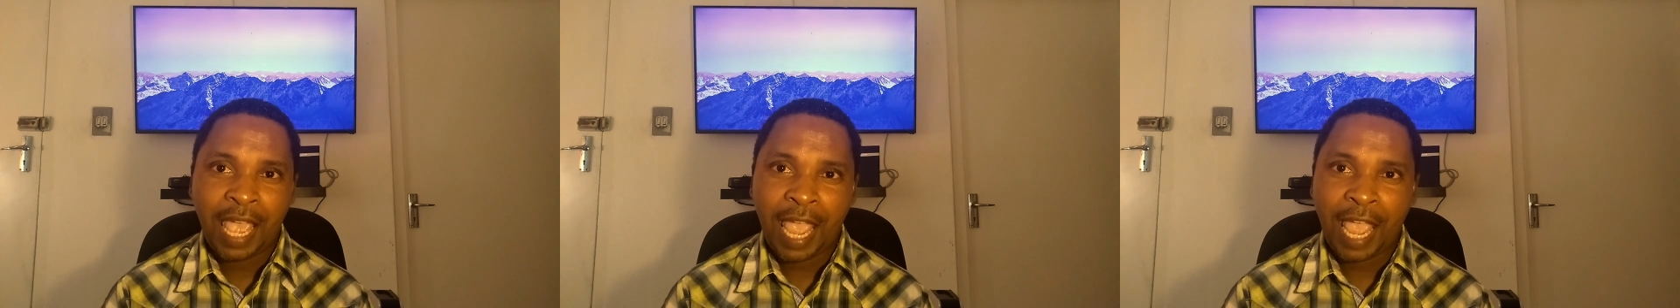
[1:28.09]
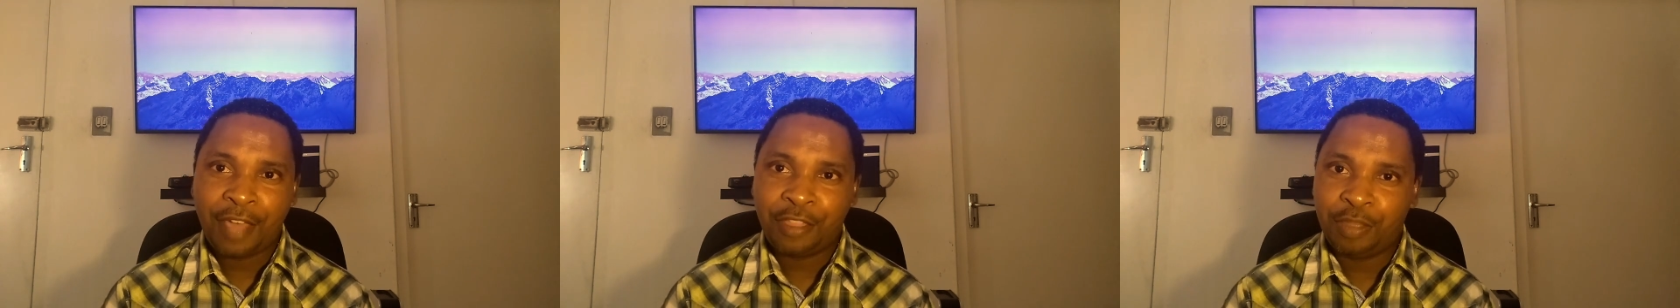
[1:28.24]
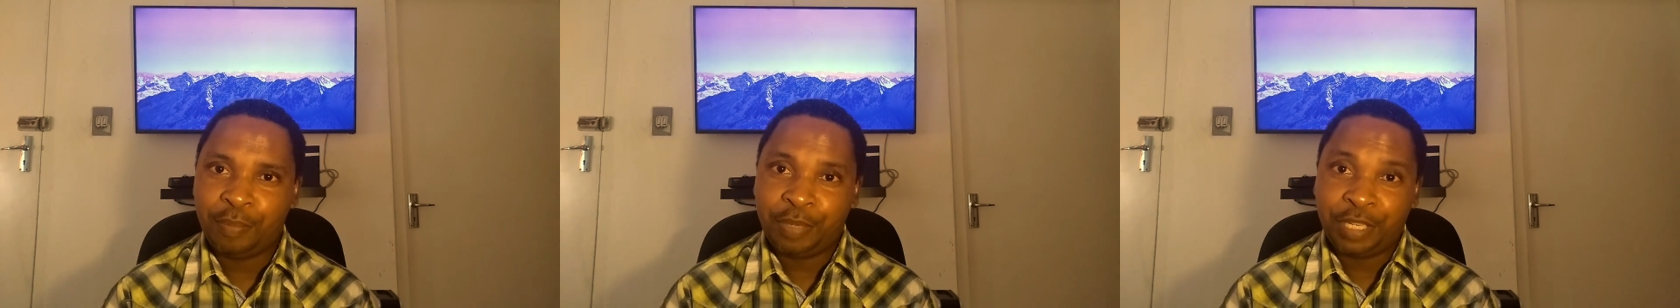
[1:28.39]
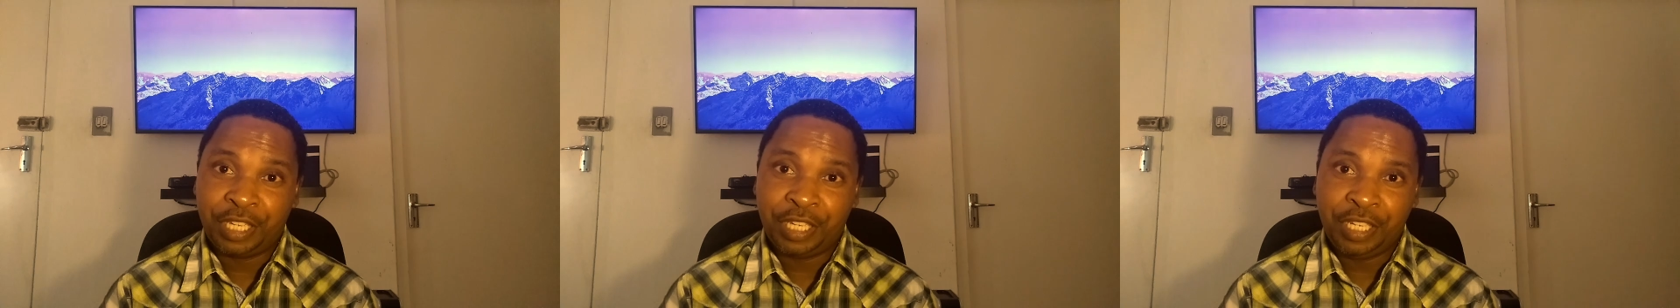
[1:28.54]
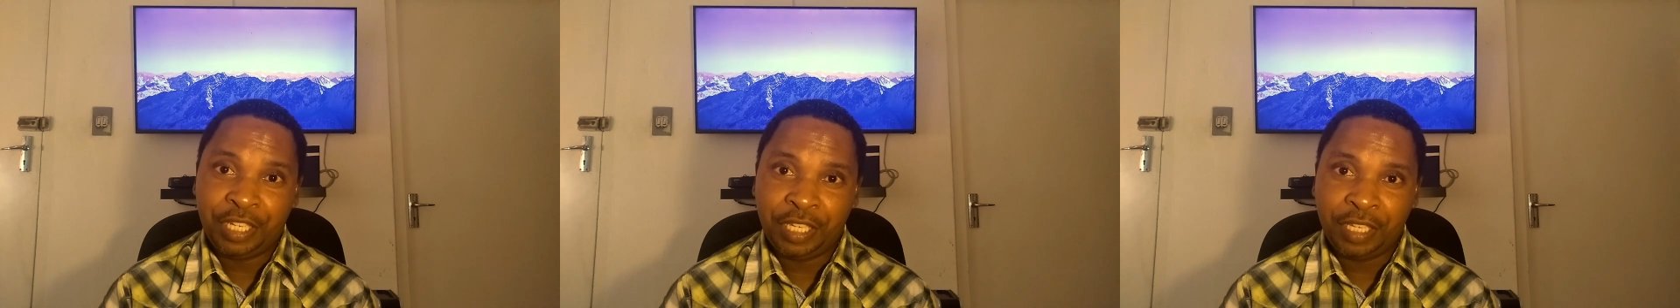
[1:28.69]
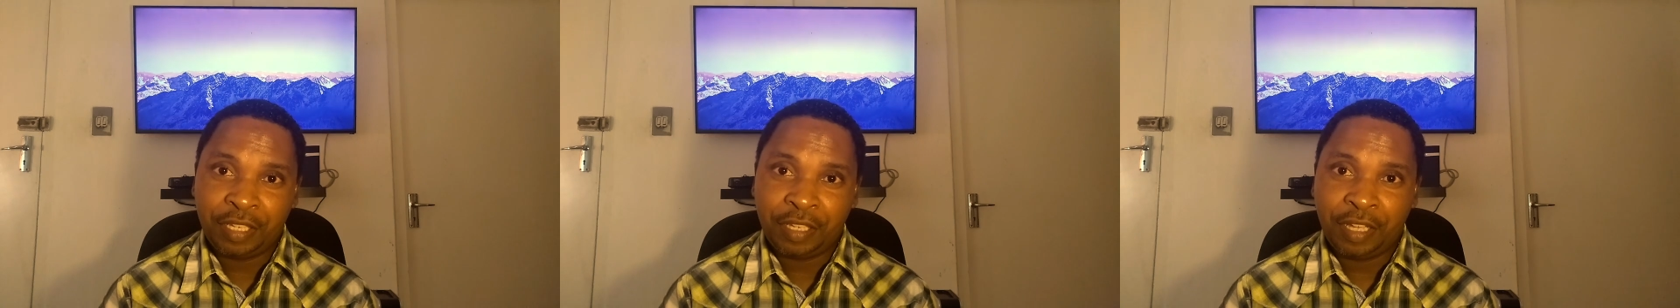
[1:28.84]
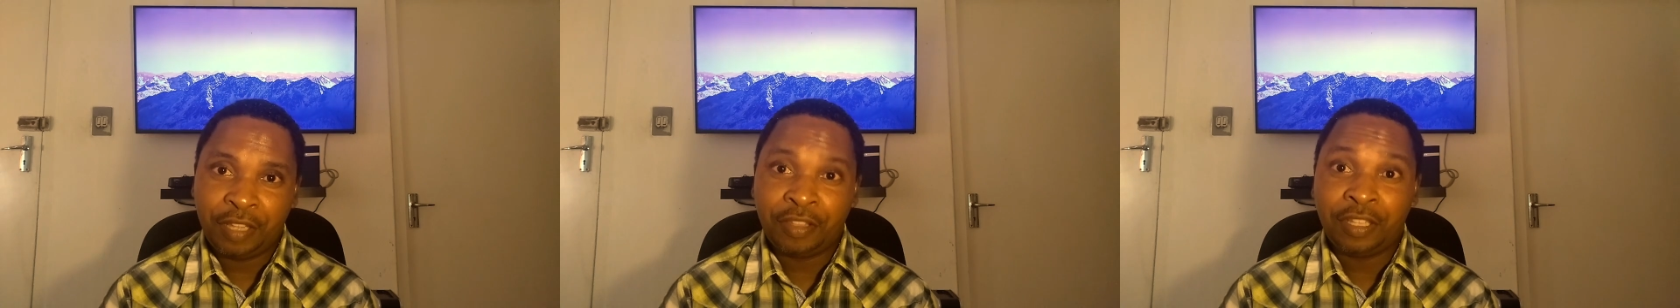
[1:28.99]
At the
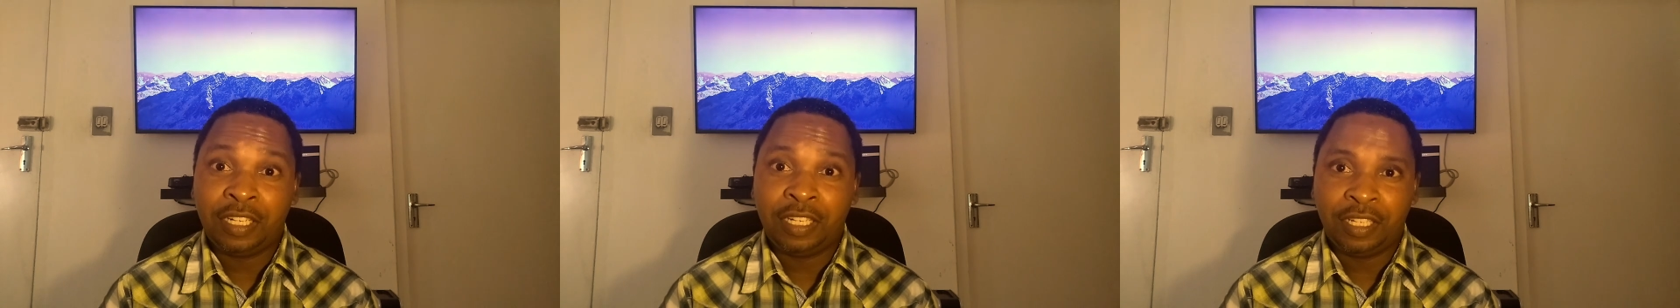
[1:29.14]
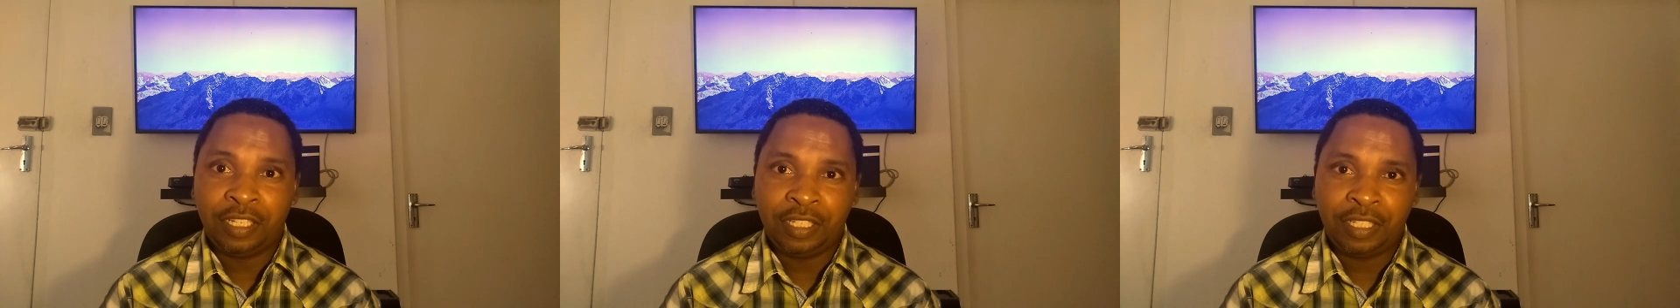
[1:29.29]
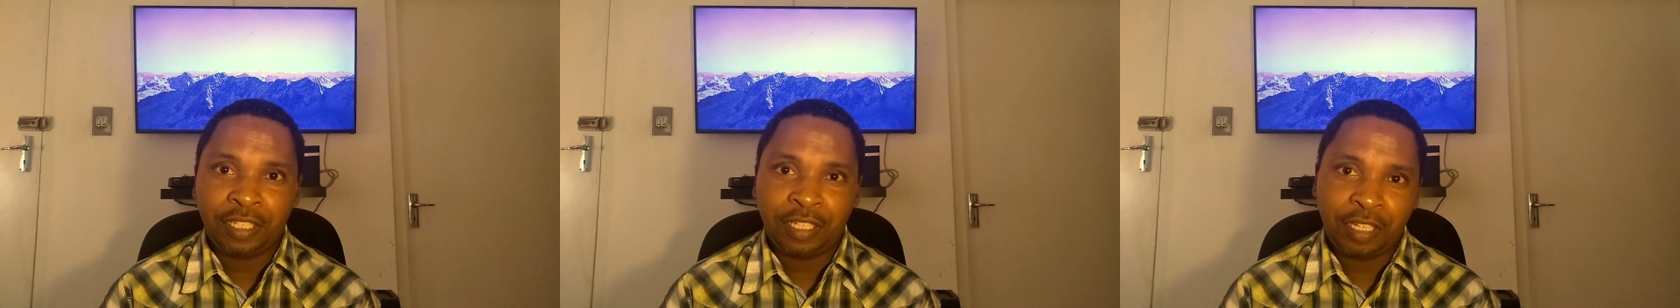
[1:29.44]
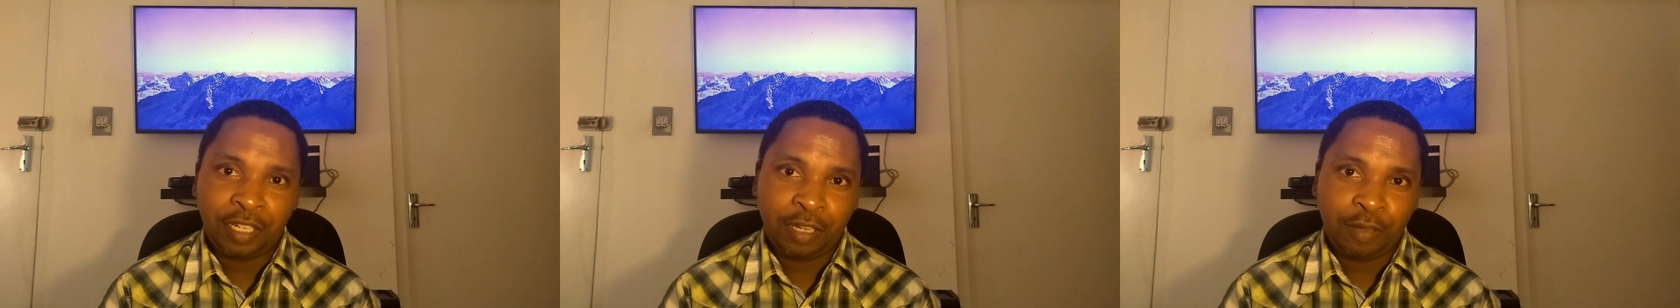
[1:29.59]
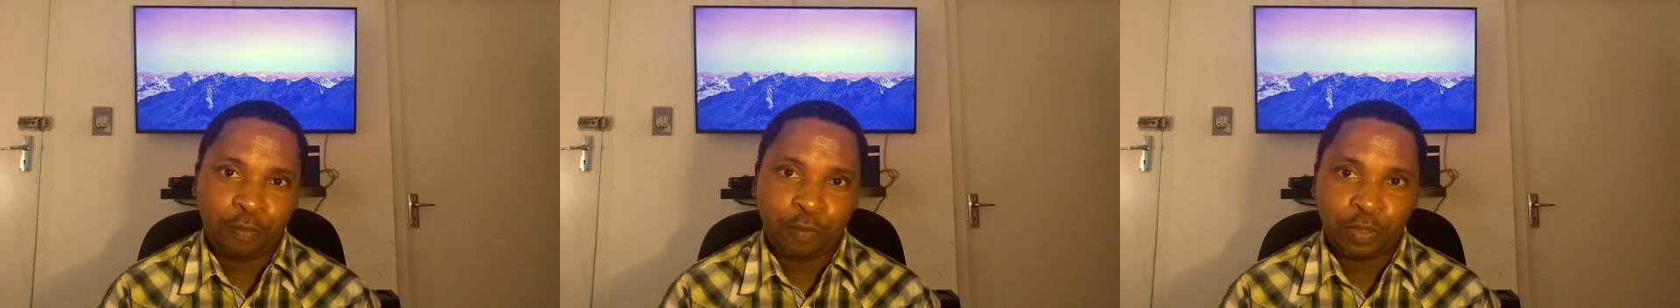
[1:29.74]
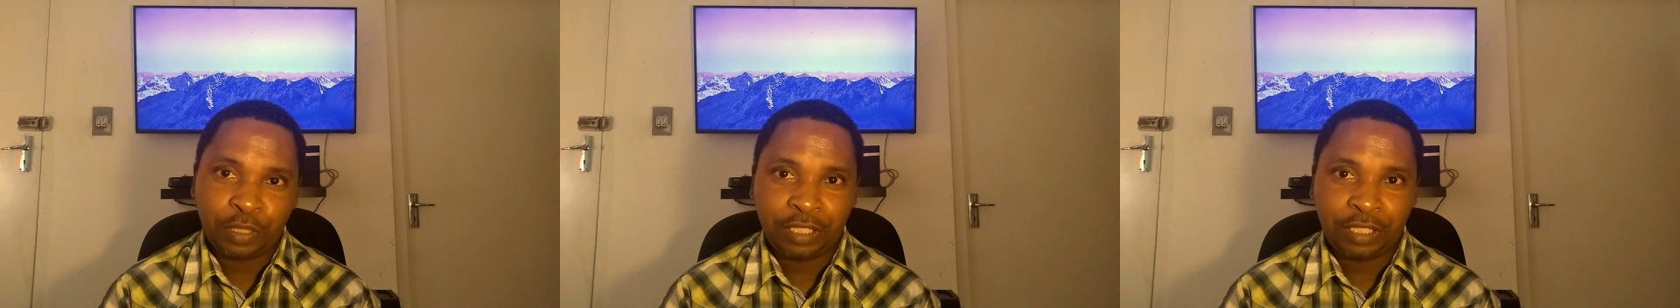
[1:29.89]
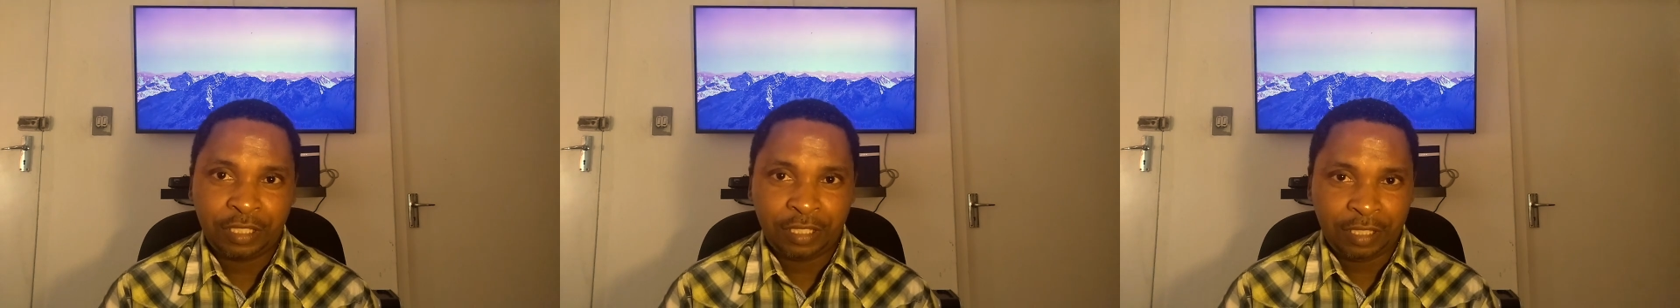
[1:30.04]
beginning, the learning curve
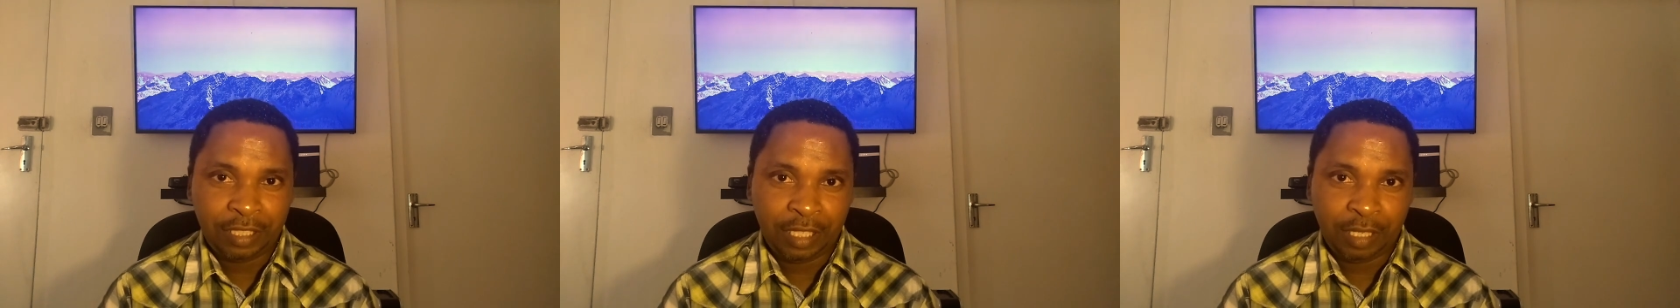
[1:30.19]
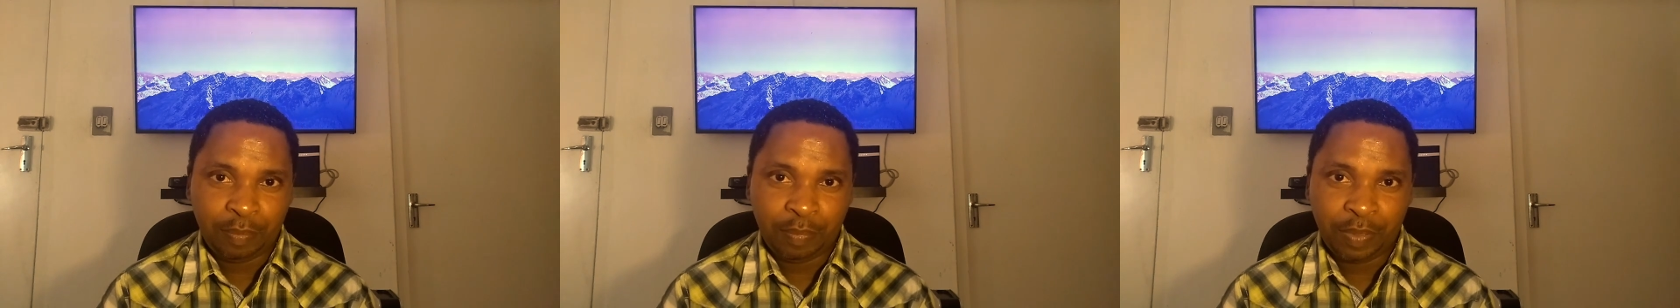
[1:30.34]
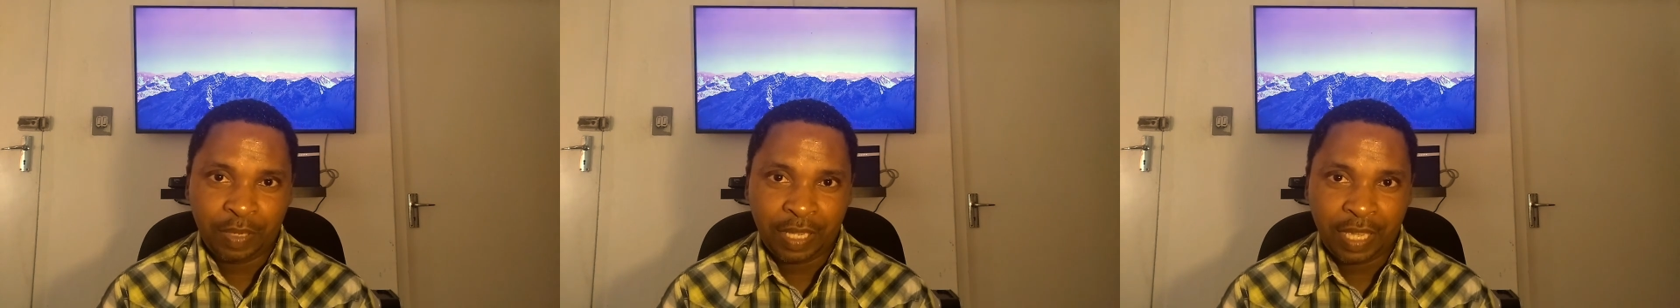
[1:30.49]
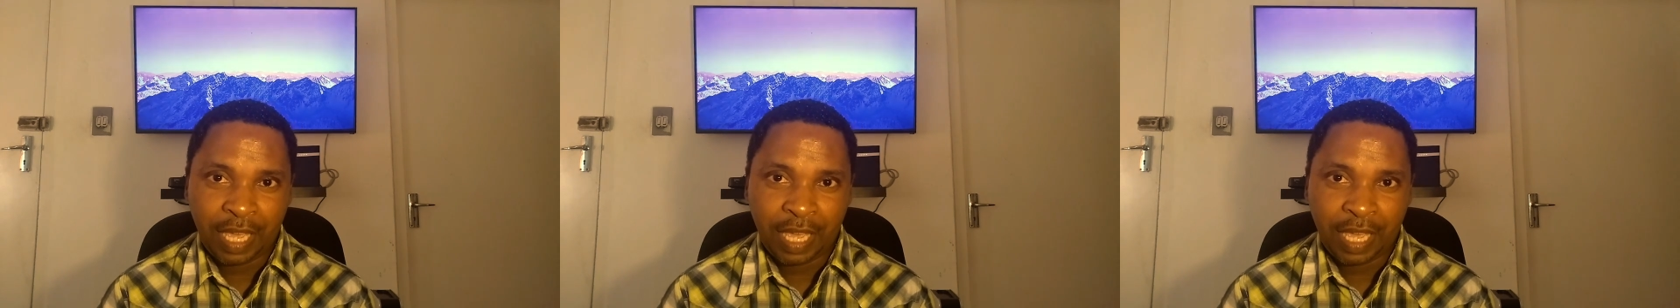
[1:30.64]
was steep,